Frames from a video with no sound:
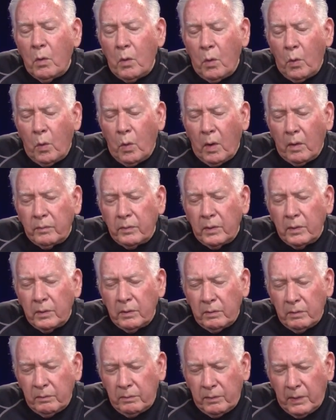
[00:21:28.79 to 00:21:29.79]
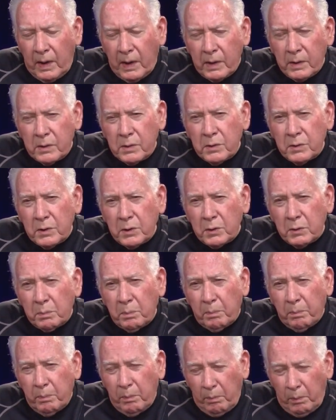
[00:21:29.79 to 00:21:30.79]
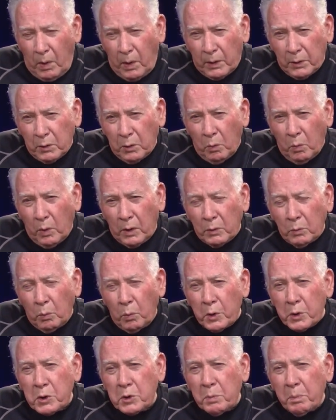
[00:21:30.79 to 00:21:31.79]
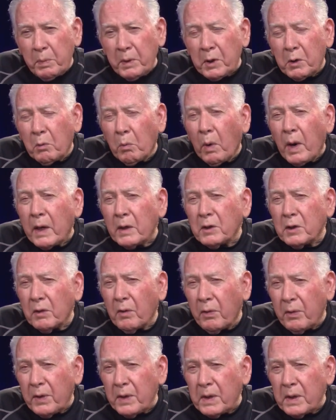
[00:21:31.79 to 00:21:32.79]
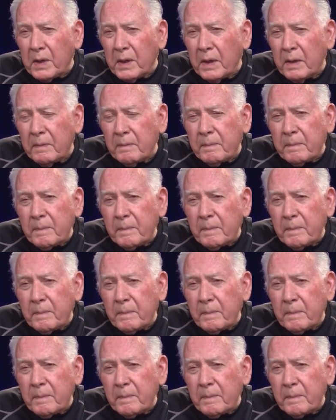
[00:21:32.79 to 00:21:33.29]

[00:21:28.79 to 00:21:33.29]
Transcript: Whoever finds this bottle, one wish be granted thee.